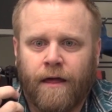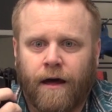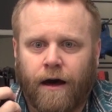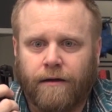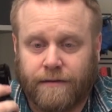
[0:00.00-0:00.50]

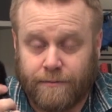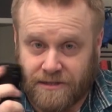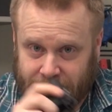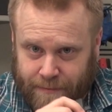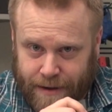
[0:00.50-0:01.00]
double
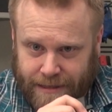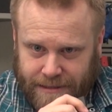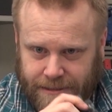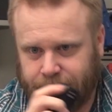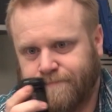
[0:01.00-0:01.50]
stack
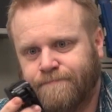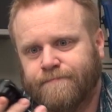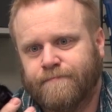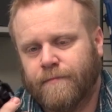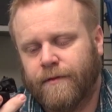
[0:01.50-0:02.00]
magazines.
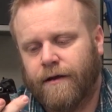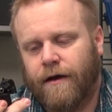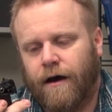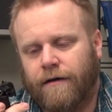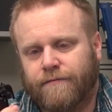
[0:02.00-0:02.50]

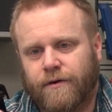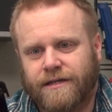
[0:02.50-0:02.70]
For